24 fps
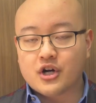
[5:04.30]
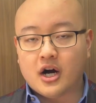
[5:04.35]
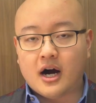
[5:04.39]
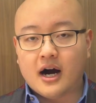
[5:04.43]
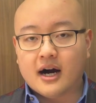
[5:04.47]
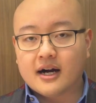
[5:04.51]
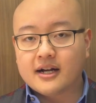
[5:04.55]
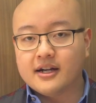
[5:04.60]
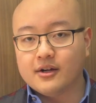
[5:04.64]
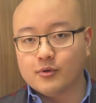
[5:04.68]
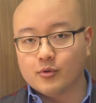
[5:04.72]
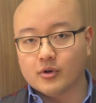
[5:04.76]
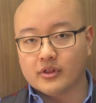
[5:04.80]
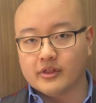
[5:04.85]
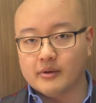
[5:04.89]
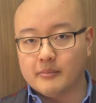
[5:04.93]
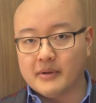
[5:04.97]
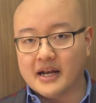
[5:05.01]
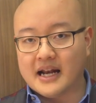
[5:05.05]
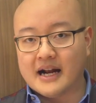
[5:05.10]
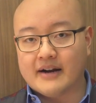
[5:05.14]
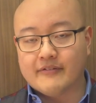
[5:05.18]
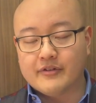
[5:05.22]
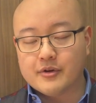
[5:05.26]
talking with
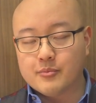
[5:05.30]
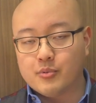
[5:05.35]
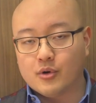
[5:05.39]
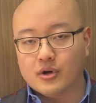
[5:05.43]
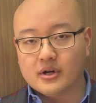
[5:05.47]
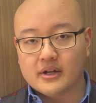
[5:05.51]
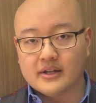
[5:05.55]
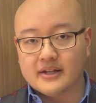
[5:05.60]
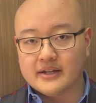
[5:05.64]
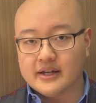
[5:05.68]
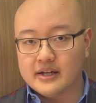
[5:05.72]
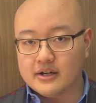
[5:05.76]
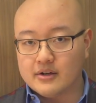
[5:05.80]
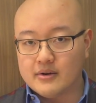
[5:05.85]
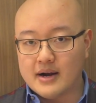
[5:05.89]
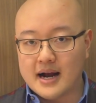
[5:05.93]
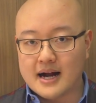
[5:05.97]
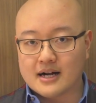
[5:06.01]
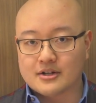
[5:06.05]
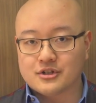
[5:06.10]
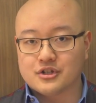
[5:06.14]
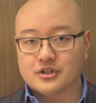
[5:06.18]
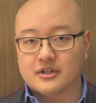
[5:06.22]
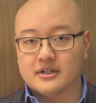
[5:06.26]
them at every point of the
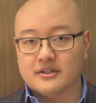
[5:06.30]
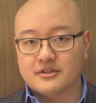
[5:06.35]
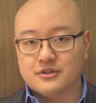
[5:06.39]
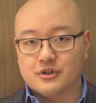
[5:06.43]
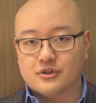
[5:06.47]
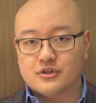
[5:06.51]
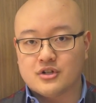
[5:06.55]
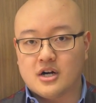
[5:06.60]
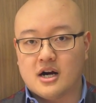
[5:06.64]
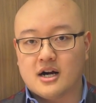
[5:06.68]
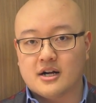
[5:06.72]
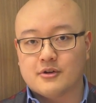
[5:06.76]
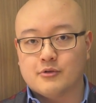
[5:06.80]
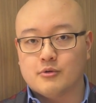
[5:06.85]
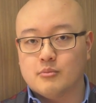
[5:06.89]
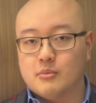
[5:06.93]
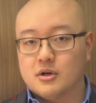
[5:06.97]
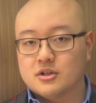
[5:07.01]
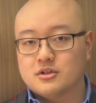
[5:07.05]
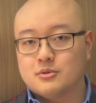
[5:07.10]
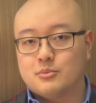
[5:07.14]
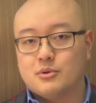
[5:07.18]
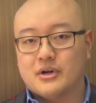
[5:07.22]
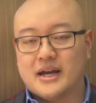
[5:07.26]
interaction as you're talking with
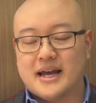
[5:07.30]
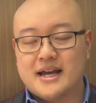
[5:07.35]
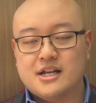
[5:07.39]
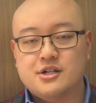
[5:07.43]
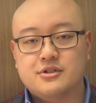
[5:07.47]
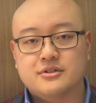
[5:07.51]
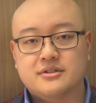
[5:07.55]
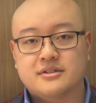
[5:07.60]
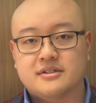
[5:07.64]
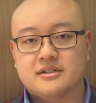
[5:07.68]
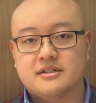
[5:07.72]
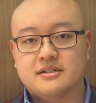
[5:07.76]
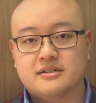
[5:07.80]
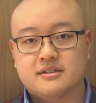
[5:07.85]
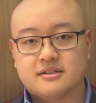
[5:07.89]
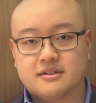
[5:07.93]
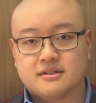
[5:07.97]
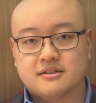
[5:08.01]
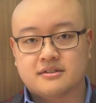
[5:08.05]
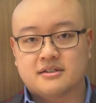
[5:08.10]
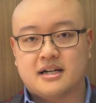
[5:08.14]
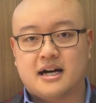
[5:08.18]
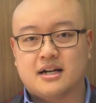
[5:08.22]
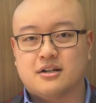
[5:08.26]
multiple agencies
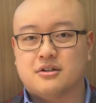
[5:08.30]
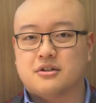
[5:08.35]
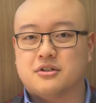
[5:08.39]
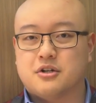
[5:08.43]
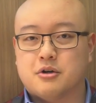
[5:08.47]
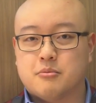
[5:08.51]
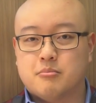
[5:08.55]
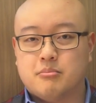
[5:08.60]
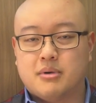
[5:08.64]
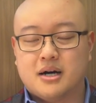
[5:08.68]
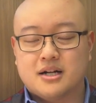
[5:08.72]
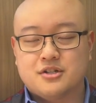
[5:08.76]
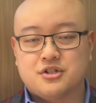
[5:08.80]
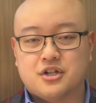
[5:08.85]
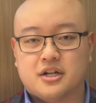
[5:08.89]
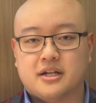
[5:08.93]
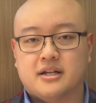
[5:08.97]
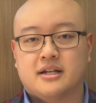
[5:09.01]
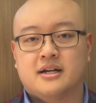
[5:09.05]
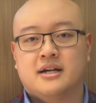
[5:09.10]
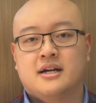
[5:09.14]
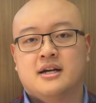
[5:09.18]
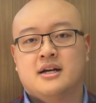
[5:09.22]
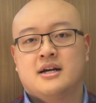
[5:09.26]
to decide on your
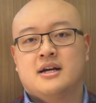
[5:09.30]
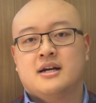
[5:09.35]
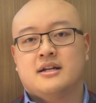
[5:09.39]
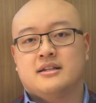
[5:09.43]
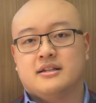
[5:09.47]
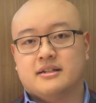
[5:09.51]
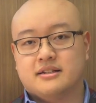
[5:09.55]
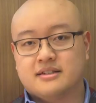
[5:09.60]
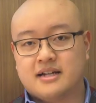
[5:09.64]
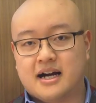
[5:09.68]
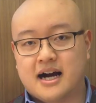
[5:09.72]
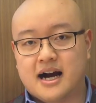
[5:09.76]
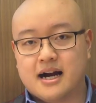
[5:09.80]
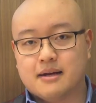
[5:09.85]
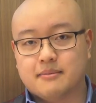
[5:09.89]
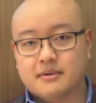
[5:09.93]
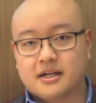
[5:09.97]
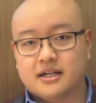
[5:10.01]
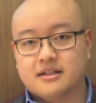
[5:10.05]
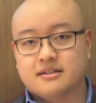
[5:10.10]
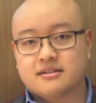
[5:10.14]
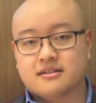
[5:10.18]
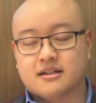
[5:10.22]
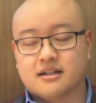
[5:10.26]
budget, the time
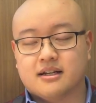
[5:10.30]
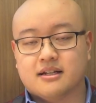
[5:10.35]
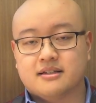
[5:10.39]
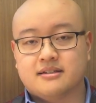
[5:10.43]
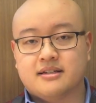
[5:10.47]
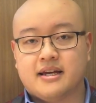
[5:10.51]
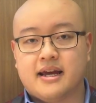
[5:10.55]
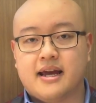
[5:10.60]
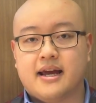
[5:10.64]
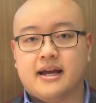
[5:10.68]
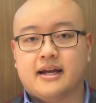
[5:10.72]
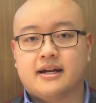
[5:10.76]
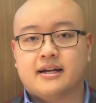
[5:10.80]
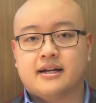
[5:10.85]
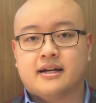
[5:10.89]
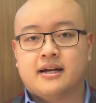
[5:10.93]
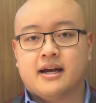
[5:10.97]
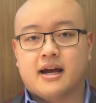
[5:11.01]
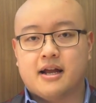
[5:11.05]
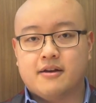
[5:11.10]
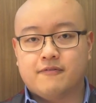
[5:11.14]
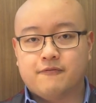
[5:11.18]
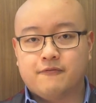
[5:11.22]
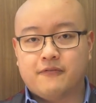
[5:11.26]
that it's gonna take,
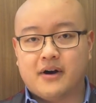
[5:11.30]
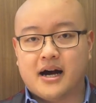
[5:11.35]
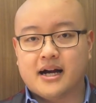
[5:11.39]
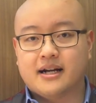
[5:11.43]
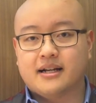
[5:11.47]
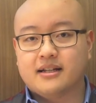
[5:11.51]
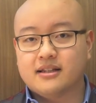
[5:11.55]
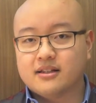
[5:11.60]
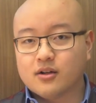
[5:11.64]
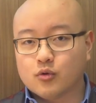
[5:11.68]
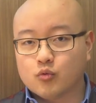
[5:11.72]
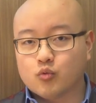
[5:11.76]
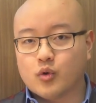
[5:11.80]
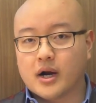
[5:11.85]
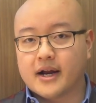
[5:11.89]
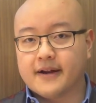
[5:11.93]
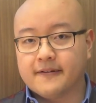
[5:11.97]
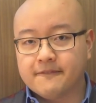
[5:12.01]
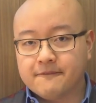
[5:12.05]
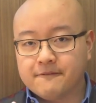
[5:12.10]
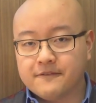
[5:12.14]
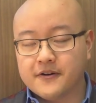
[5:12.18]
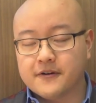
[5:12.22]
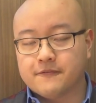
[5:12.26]
and finding the
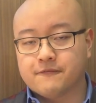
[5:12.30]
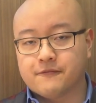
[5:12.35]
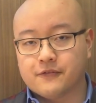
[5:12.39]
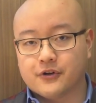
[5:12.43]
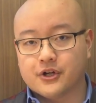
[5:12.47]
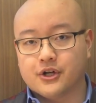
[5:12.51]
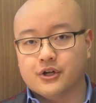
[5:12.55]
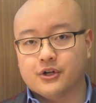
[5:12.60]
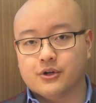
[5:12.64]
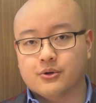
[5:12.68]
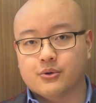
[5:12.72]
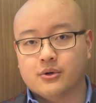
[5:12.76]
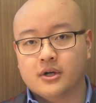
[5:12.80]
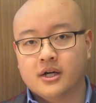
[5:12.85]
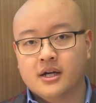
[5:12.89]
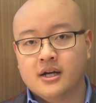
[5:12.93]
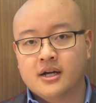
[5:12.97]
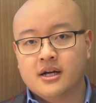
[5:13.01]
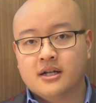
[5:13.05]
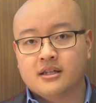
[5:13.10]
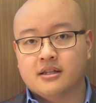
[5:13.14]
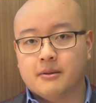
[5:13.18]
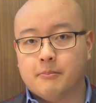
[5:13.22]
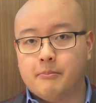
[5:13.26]
right fit for you.
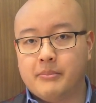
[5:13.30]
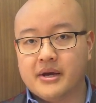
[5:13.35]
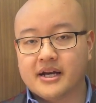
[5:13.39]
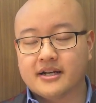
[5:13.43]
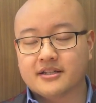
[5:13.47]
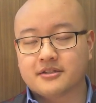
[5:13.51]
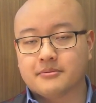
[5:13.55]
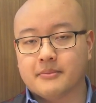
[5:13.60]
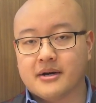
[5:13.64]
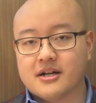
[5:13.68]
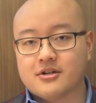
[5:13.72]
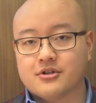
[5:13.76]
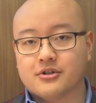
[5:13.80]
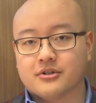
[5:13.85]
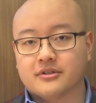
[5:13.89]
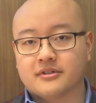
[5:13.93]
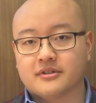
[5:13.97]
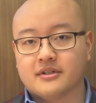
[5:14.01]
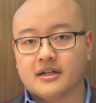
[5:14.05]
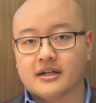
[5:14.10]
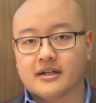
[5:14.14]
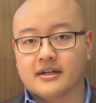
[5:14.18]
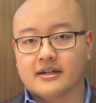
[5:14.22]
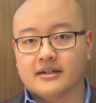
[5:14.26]
The biggest measuring
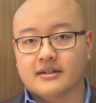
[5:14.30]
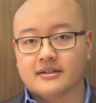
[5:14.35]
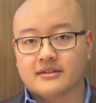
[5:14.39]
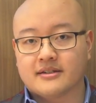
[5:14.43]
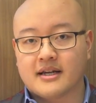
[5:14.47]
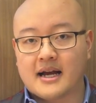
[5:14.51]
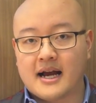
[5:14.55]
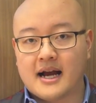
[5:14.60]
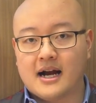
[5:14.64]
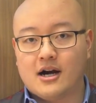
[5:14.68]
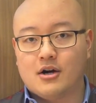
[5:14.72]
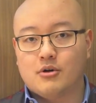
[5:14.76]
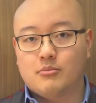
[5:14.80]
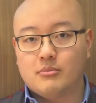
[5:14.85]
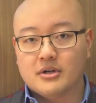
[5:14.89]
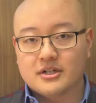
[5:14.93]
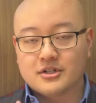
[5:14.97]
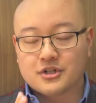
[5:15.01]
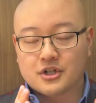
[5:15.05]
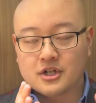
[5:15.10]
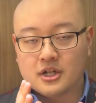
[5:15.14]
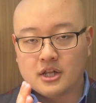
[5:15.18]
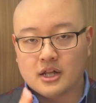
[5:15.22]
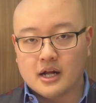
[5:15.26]
stick is how
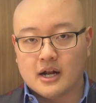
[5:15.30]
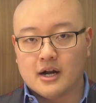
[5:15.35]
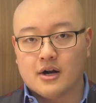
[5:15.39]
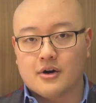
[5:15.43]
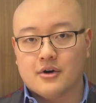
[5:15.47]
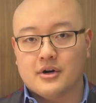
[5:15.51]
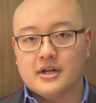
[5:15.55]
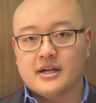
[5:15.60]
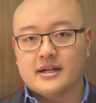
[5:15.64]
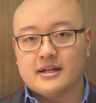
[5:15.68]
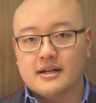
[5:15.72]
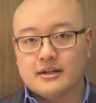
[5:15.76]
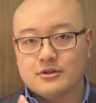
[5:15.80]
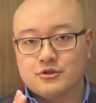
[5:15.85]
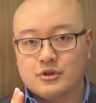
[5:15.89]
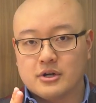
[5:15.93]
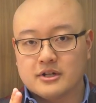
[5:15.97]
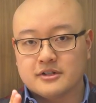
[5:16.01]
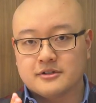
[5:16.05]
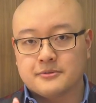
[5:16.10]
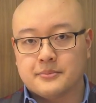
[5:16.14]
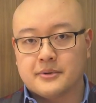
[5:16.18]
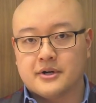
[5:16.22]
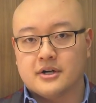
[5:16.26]
much clarity and
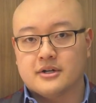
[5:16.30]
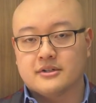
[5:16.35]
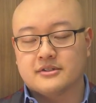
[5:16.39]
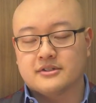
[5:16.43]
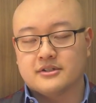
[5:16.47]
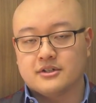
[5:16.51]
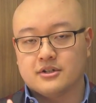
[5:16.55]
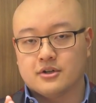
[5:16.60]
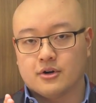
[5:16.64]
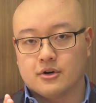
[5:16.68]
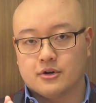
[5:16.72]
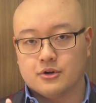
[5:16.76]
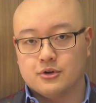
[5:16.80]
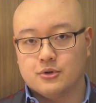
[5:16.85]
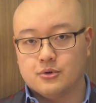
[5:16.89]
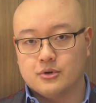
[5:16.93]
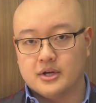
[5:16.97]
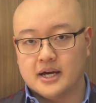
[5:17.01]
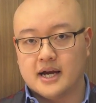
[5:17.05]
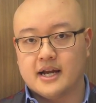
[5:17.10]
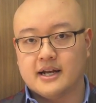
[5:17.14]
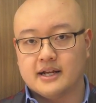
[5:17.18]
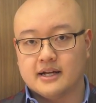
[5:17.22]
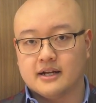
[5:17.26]
transparency are you
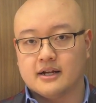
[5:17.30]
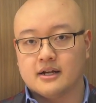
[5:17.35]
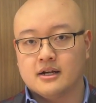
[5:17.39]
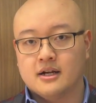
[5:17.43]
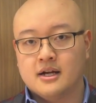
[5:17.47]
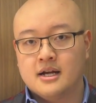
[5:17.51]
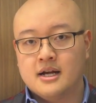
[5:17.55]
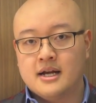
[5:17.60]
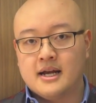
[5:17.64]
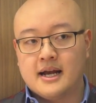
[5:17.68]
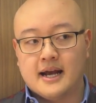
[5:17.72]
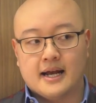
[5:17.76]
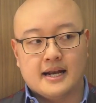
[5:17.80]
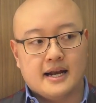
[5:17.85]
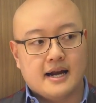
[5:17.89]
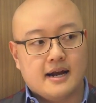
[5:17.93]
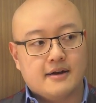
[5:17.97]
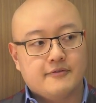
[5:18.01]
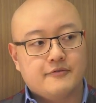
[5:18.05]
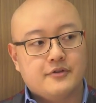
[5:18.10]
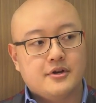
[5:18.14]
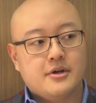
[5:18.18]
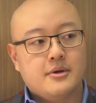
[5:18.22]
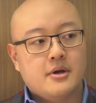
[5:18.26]
getting at
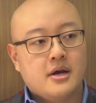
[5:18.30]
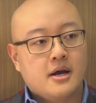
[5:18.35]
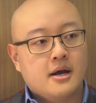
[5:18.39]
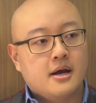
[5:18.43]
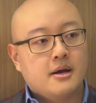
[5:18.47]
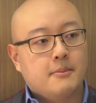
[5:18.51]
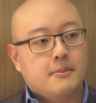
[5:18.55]
every